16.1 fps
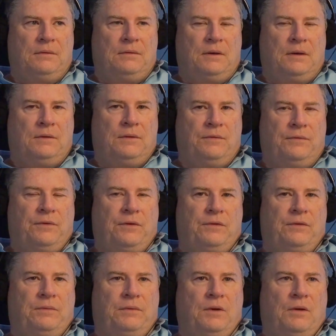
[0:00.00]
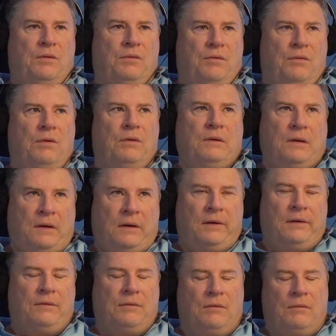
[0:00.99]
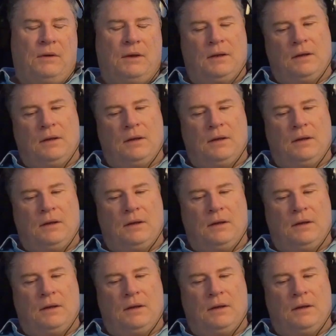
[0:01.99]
And the first cohort that I thought,